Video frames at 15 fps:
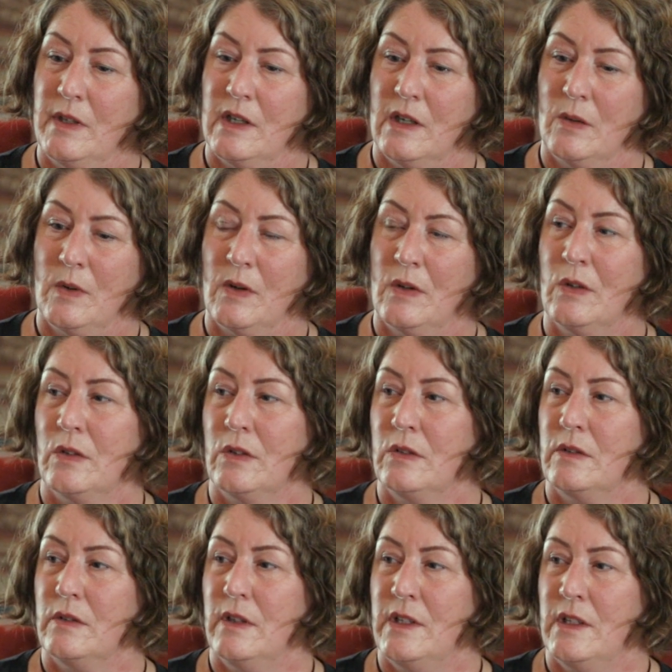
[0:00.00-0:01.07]
You know, we're
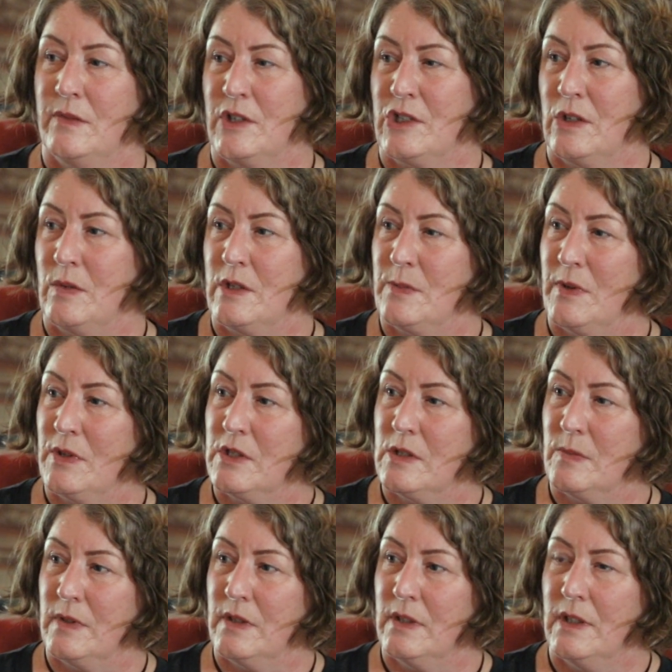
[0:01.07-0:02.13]
all individually
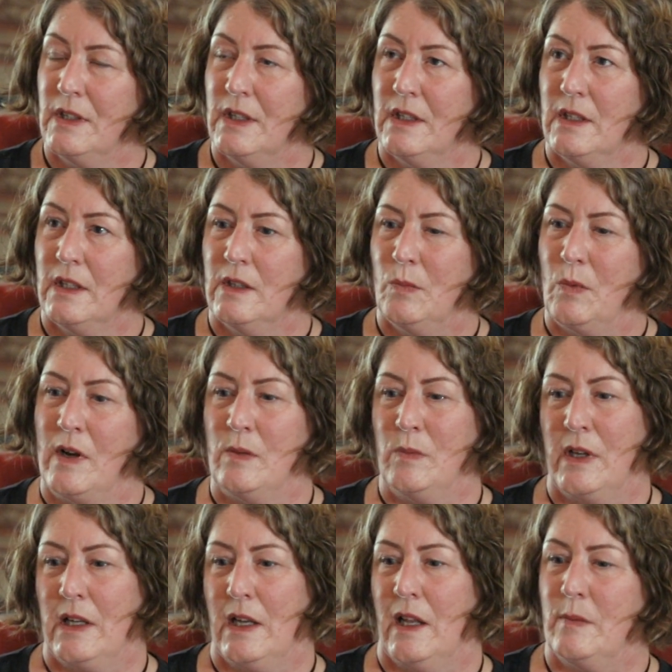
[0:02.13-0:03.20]
responsible. When
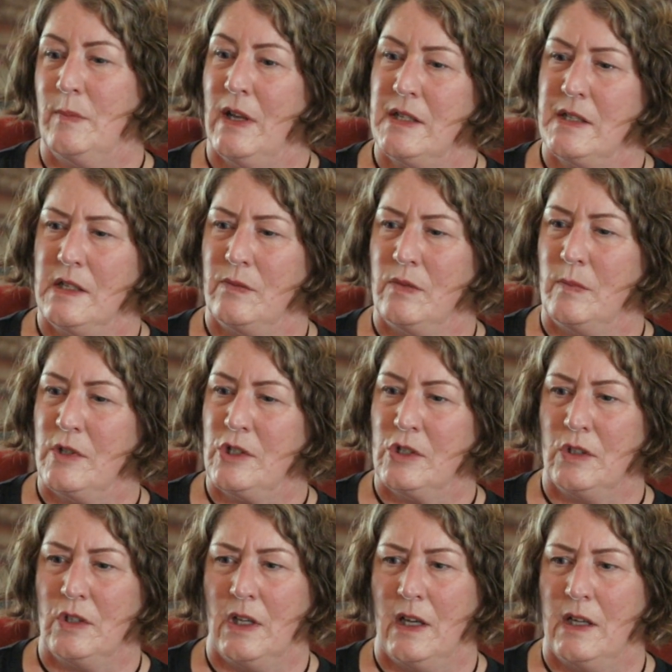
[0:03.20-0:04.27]
we collect plastic from the
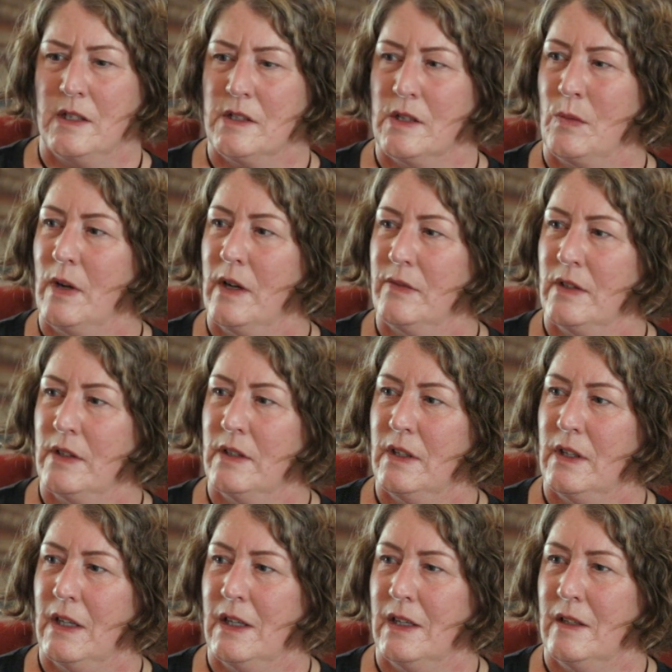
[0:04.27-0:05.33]
shorelines or whatever,
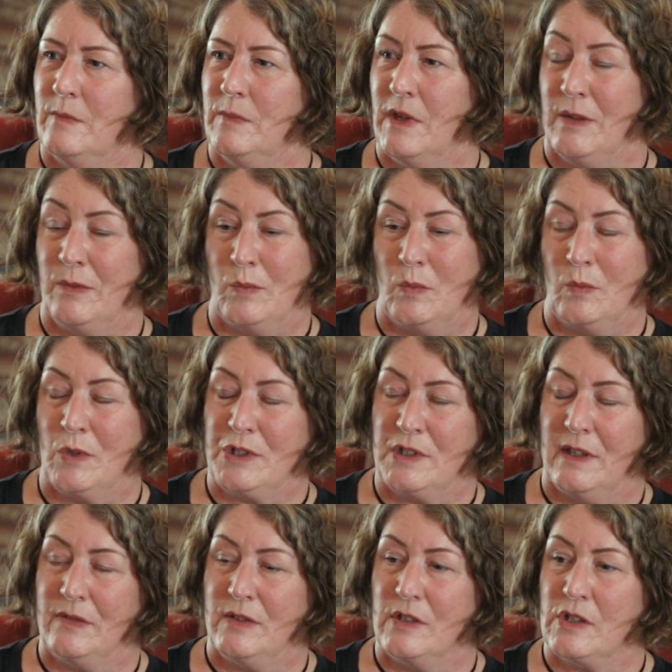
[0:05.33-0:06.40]
and
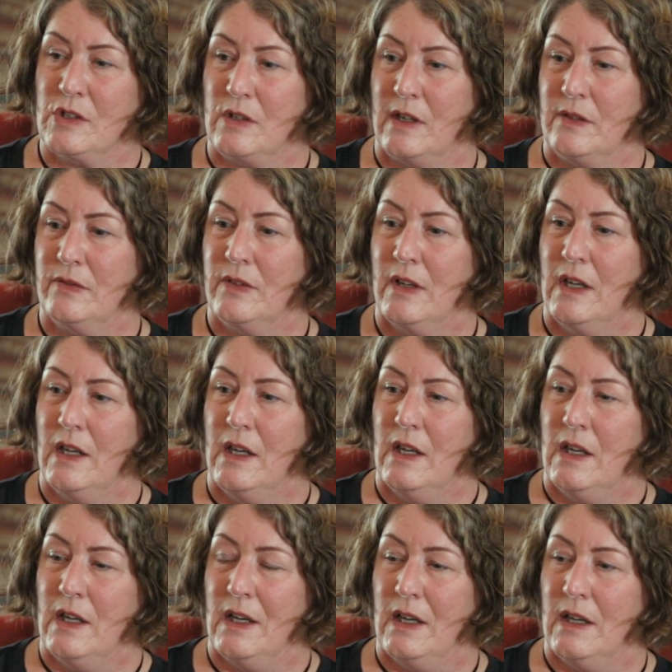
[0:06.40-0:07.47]
what I photograph,
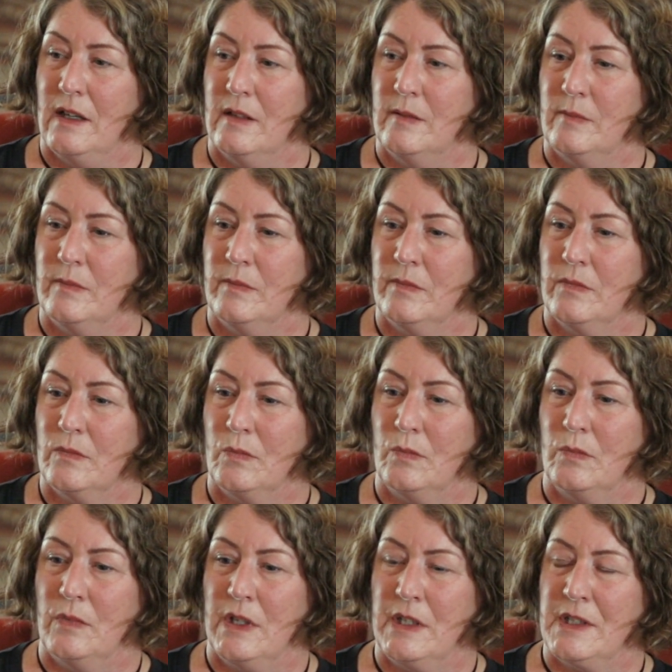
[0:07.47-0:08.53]

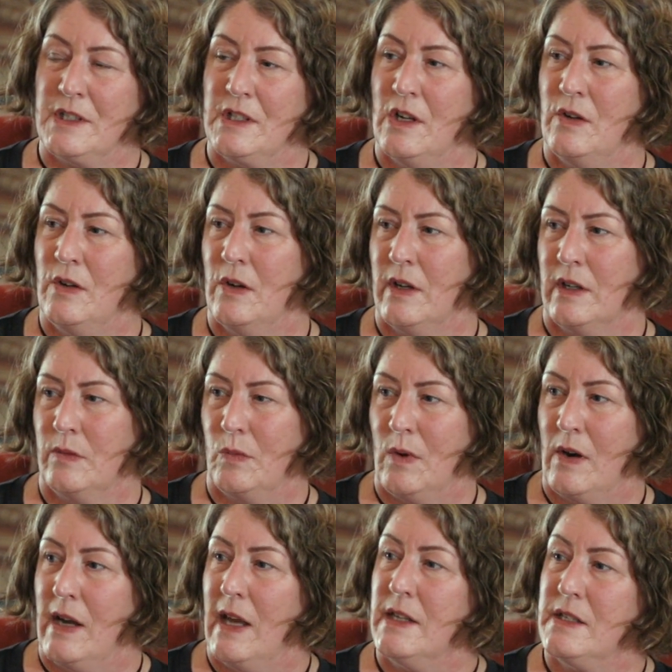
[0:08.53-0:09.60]
there's no knowing of
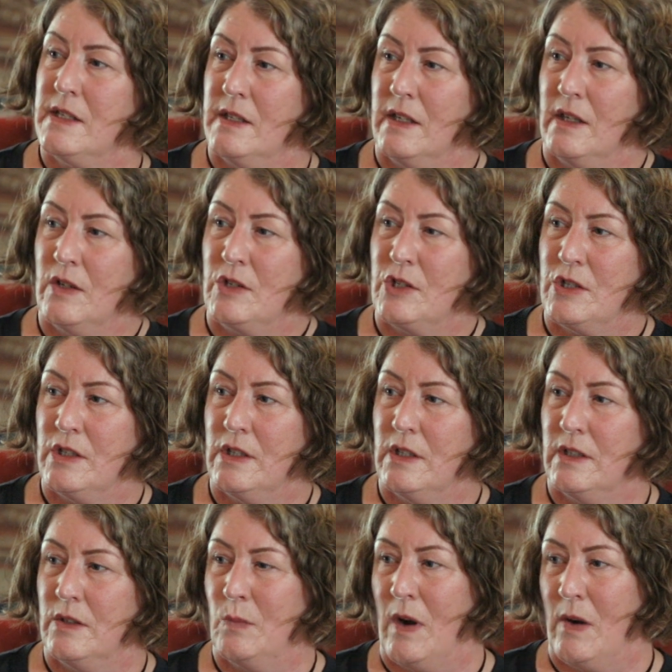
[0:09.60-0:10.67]
where it entered the ocean
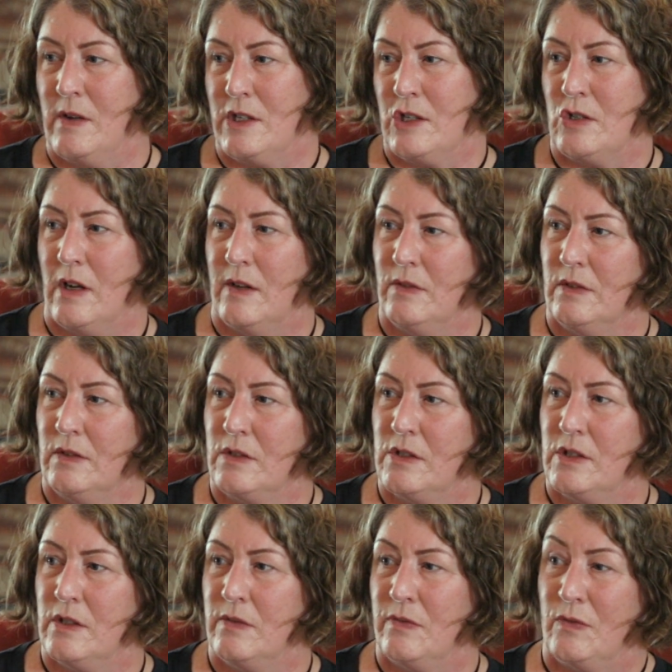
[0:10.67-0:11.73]
and where it's
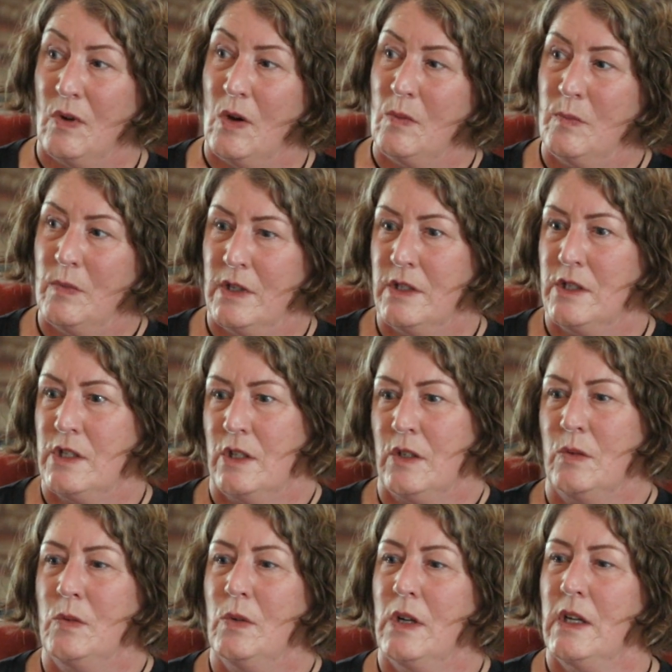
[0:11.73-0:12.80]
travelled from and
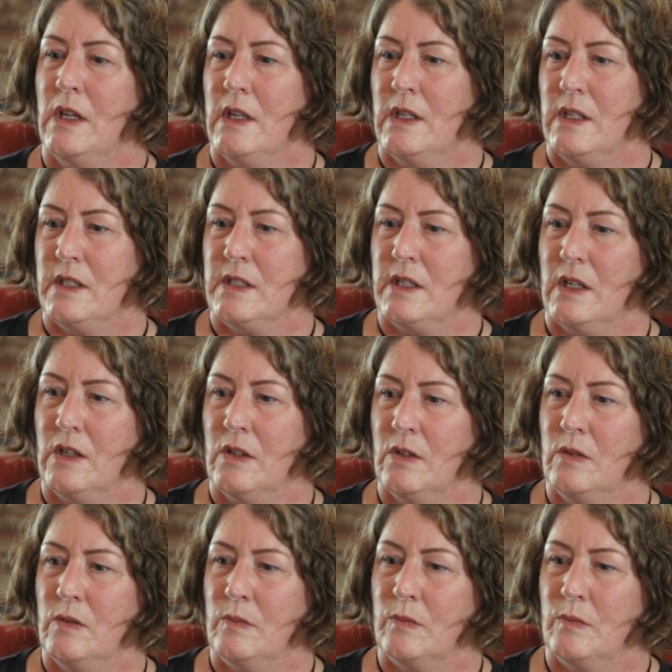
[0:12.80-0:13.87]
to.
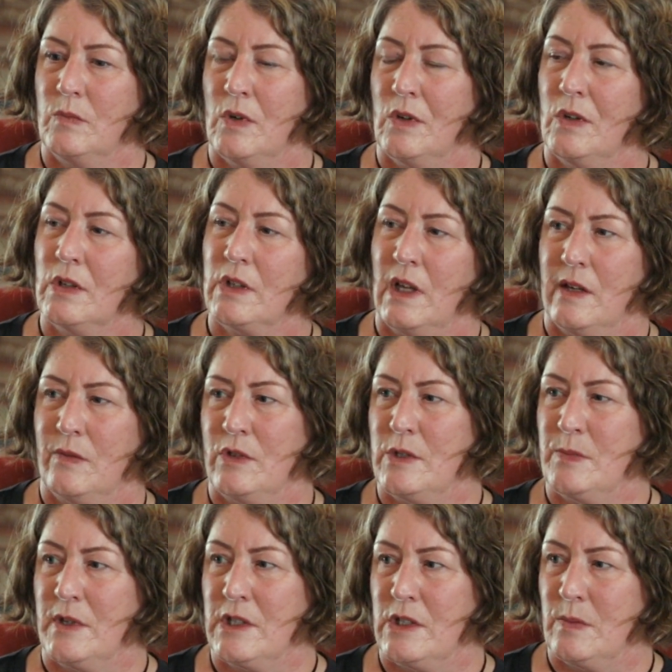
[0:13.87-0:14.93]
So we're all kind of
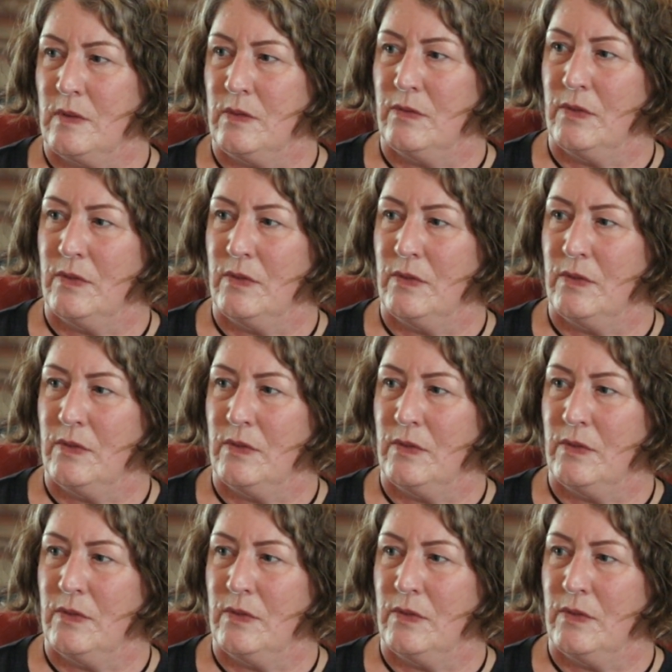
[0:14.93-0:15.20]
responsible